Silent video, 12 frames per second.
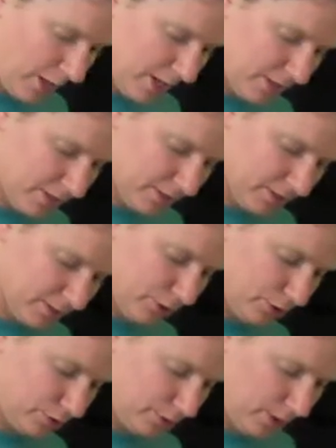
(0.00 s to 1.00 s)
While
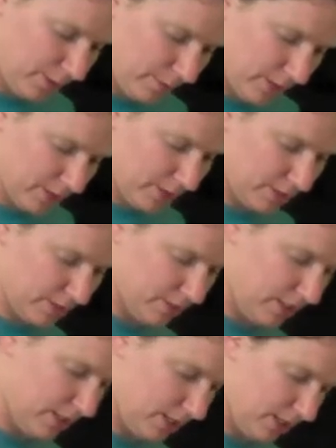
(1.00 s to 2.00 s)
your strawberries
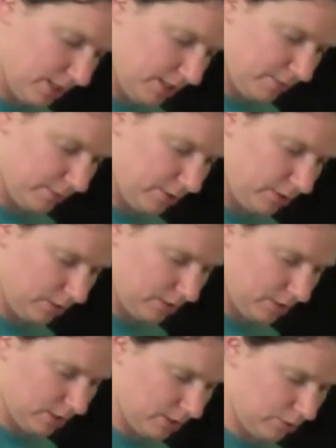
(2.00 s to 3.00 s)
are heating up, you
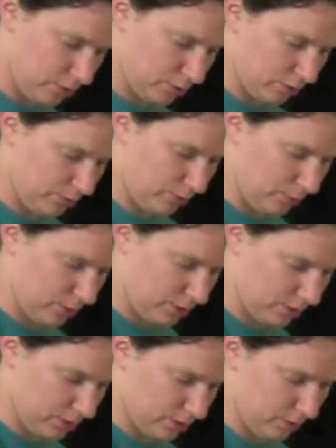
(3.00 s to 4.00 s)
can use your
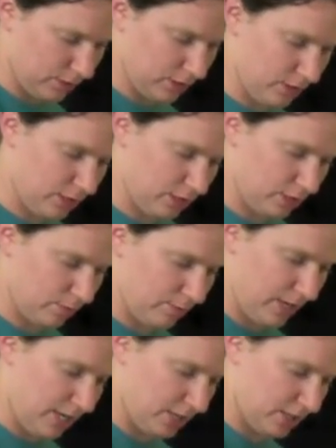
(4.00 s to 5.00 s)
fork to continue
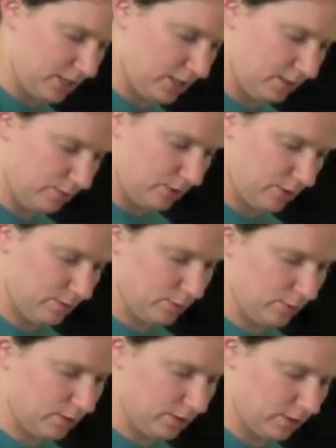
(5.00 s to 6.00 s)
mashing them some
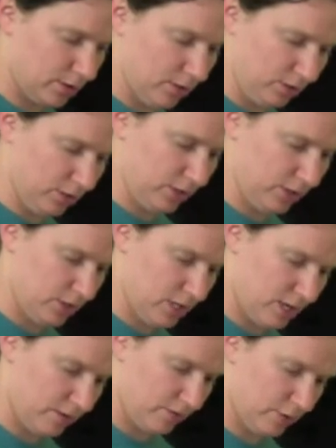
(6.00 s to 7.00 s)
more along the
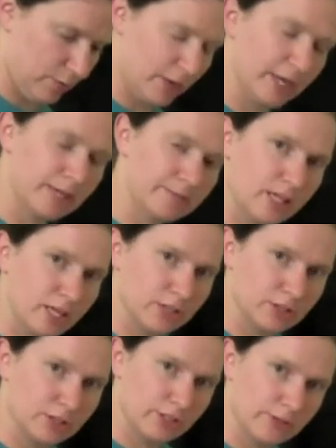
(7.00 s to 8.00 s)
side of your pan.
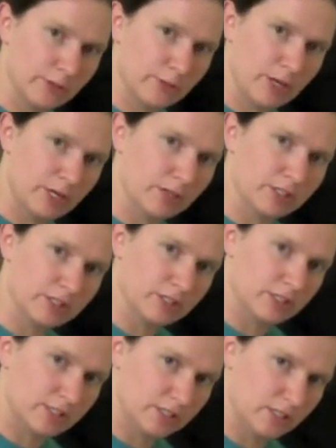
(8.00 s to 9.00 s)
That'll just give you a better
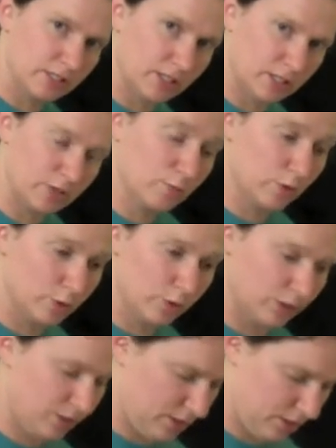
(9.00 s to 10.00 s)
consistency, a smoother
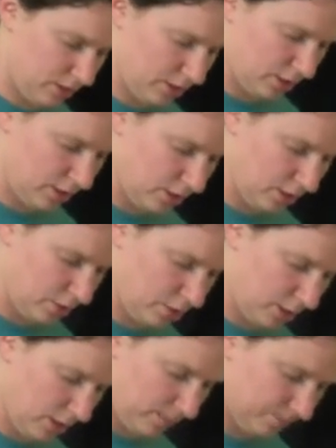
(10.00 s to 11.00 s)
consistency to
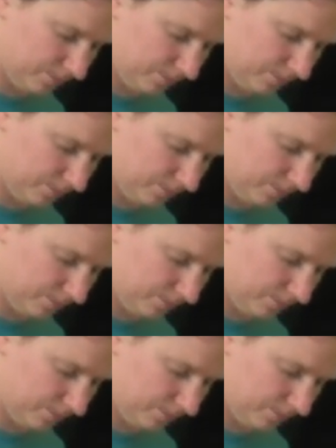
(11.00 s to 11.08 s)
your jam.